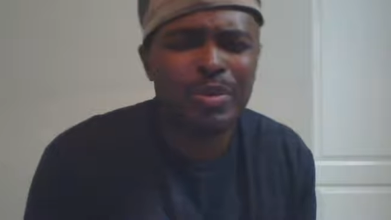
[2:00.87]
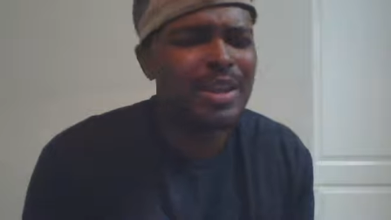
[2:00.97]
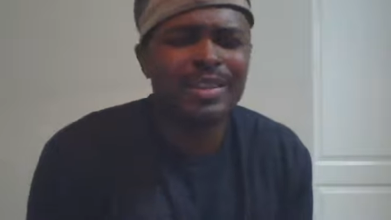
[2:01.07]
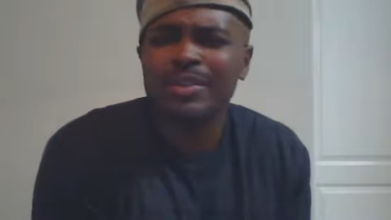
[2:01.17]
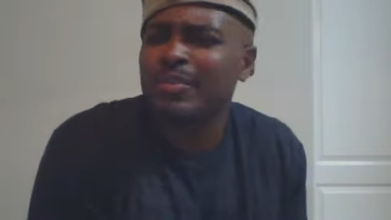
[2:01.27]

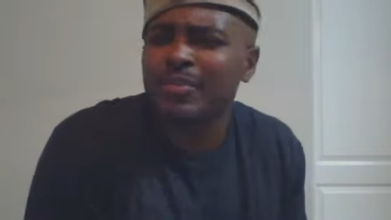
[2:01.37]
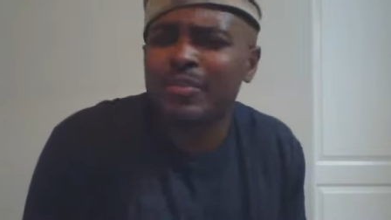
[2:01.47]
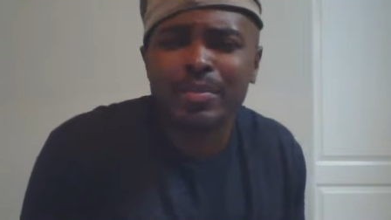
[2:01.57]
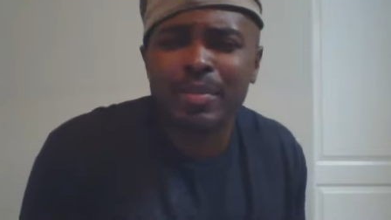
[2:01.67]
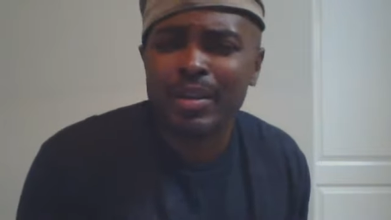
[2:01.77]
they don't give a
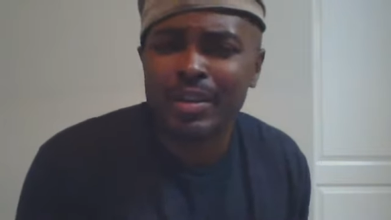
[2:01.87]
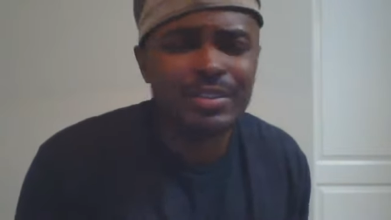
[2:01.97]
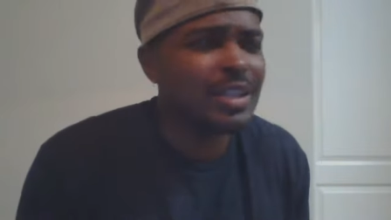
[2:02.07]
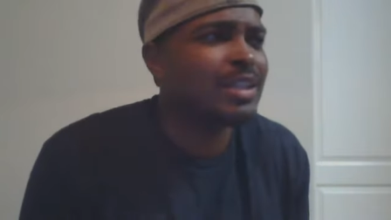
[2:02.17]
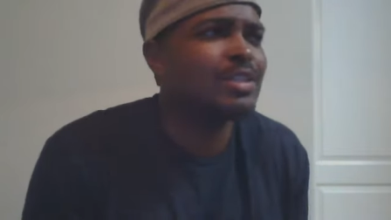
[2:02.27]
fuck about us.
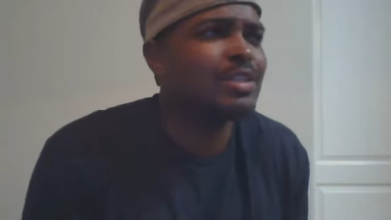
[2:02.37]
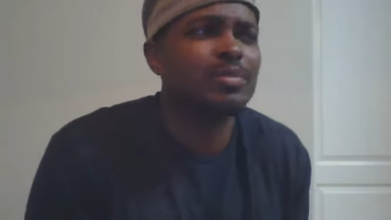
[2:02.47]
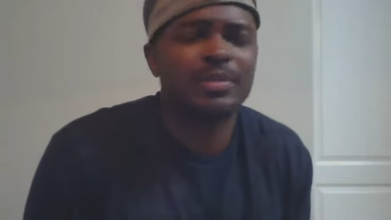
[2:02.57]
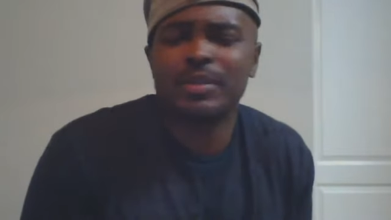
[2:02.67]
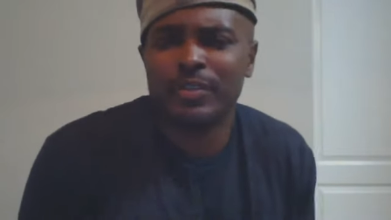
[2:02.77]
None of these
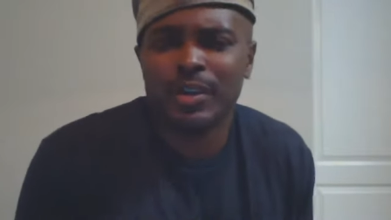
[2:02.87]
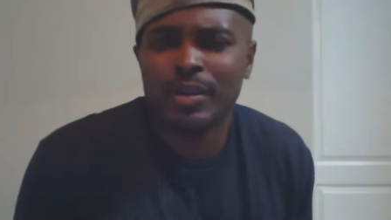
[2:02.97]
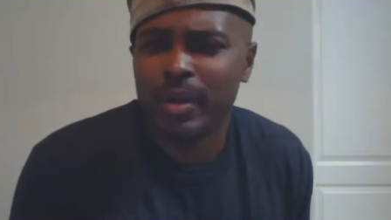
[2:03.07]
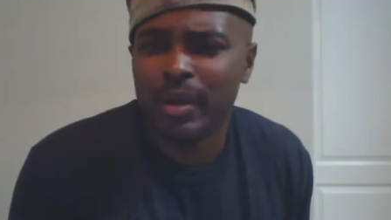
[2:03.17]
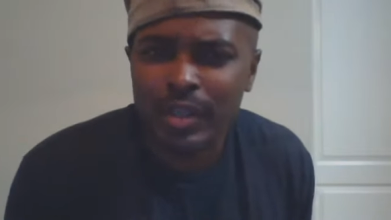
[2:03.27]
groups give a fuck
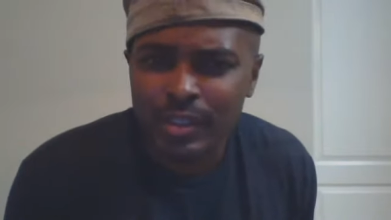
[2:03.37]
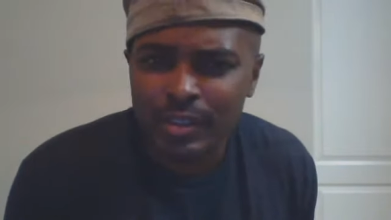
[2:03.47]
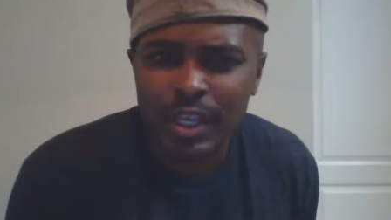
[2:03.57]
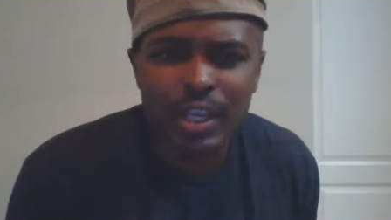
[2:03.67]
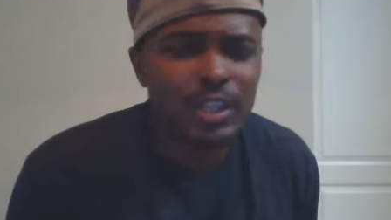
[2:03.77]
about us.
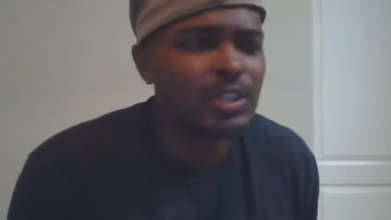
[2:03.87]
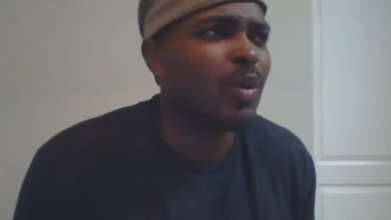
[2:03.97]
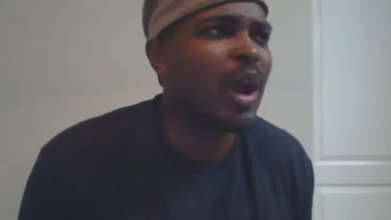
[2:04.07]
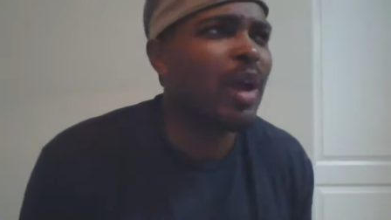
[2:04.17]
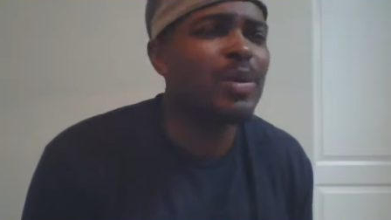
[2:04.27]
So
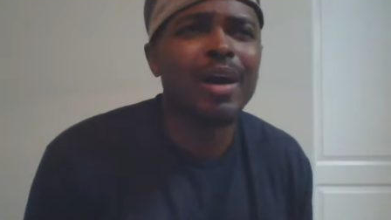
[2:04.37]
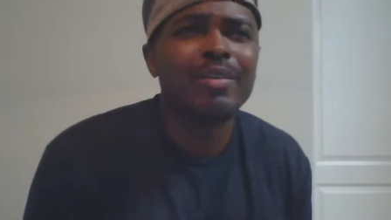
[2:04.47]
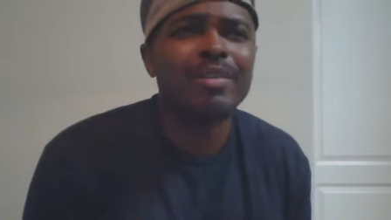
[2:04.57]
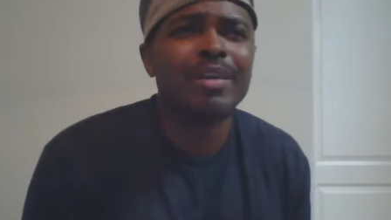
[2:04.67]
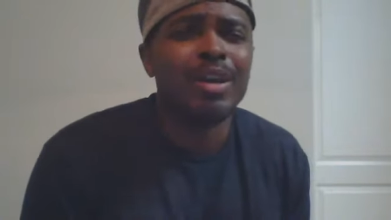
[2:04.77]
why are we
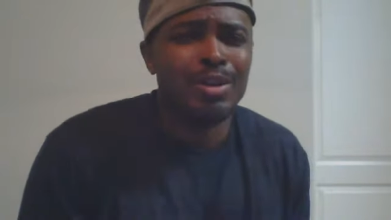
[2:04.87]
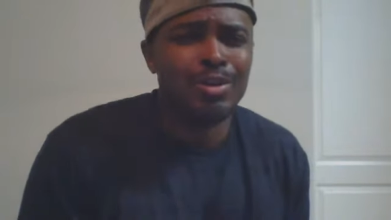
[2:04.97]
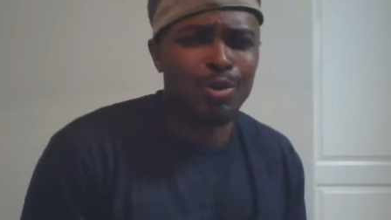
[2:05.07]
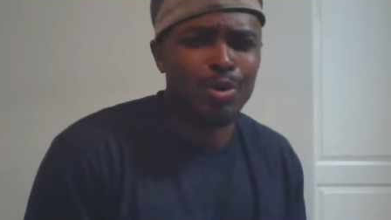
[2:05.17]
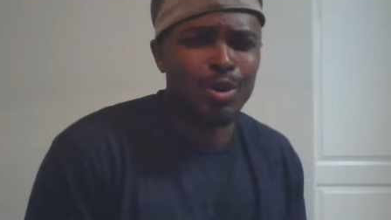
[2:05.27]
out there?
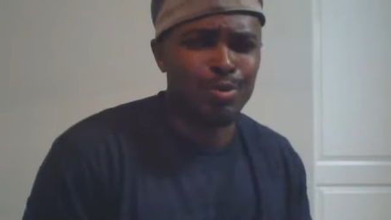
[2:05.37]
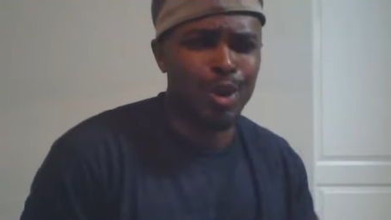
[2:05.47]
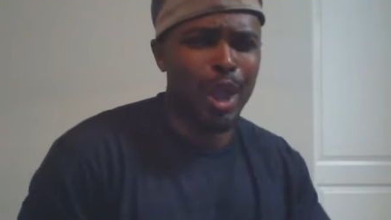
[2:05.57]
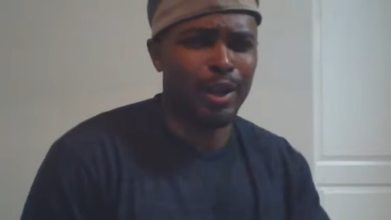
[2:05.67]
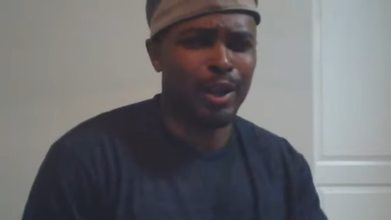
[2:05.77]
Don't
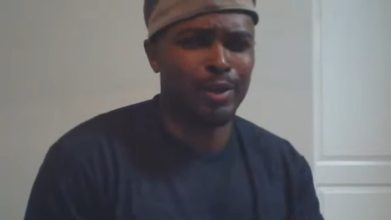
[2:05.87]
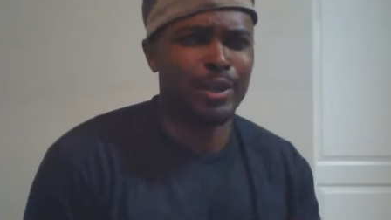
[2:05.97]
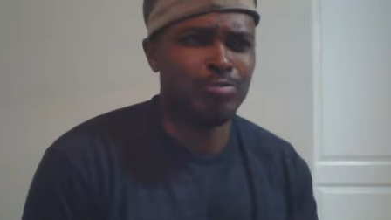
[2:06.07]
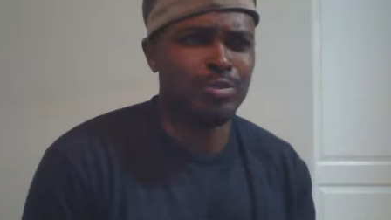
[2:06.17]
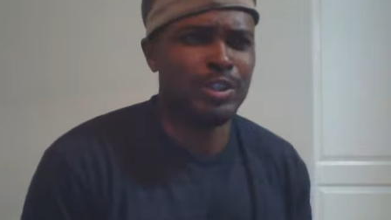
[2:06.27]
act like you
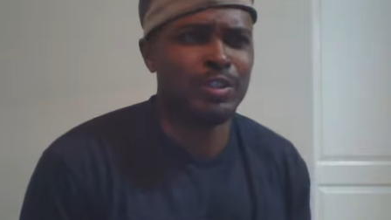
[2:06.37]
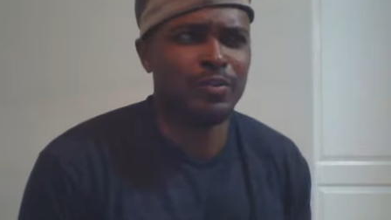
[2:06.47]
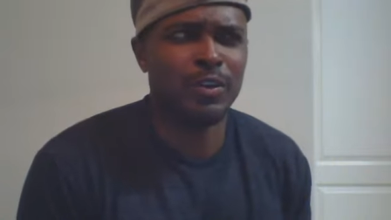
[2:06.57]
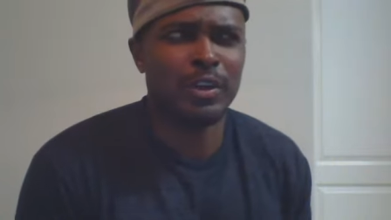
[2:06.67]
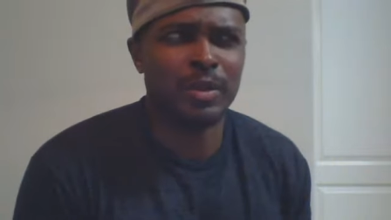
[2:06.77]
got some sense in
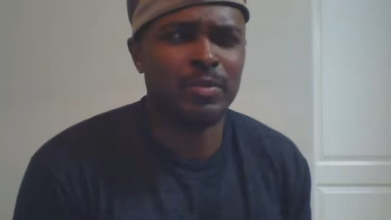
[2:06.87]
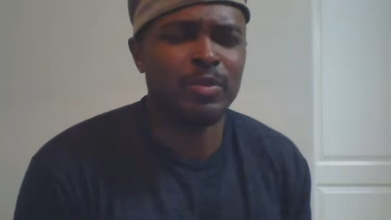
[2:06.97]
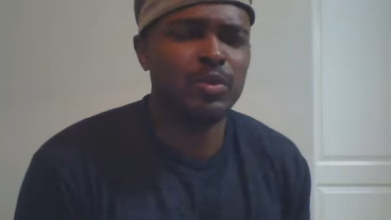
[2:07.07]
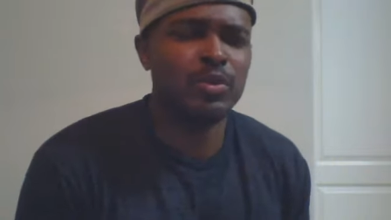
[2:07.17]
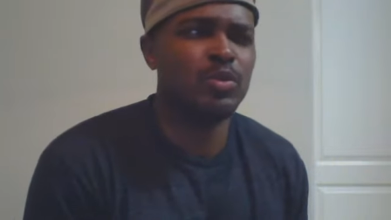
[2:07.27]
front of them.
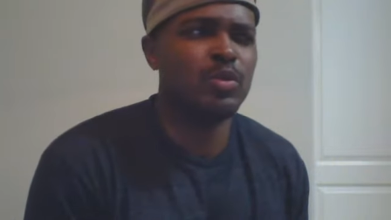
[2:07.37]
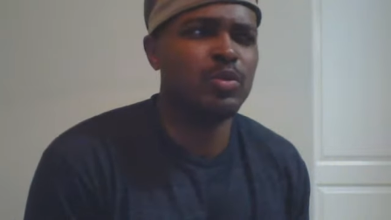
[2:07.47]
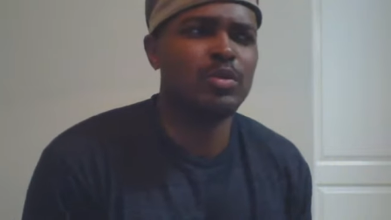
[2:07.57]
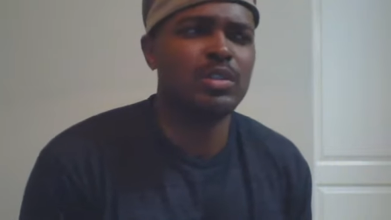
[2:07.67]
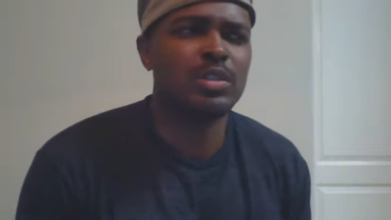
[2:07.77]
You you
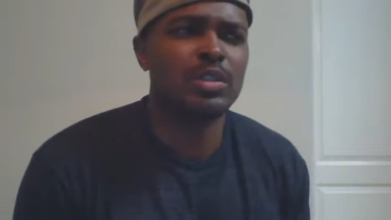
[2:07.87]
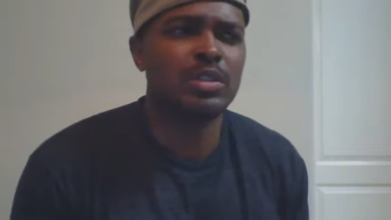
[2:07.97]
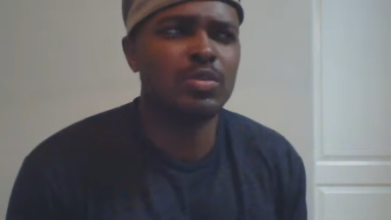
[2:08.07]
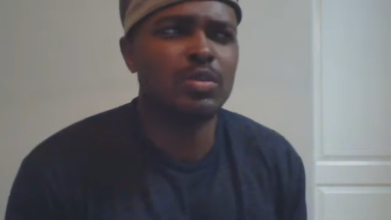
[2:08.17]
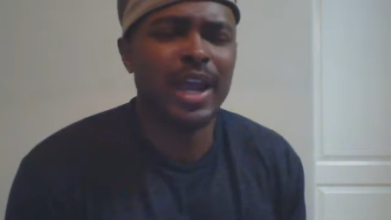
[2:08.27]
you
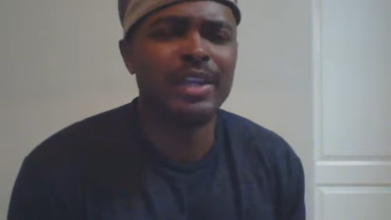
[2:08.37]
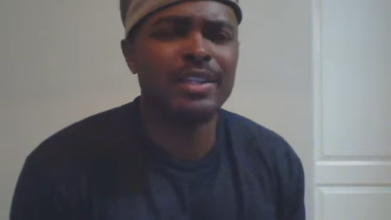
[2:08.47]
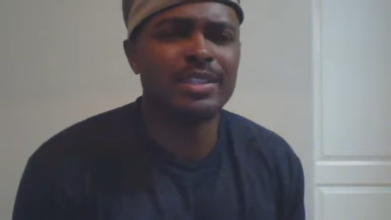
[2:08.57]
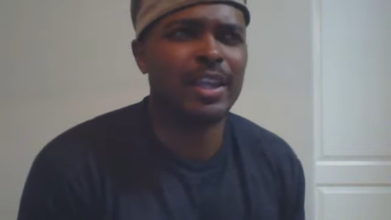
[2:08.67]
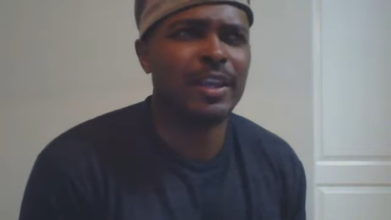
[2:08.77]
you kind
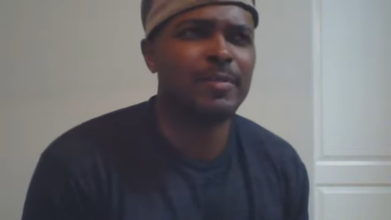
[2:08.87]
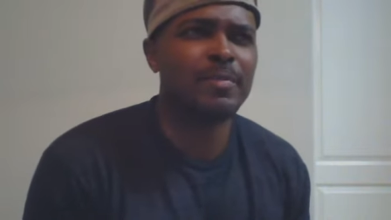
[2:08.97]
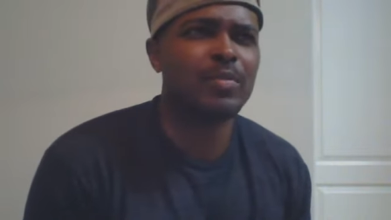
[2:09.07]
of saying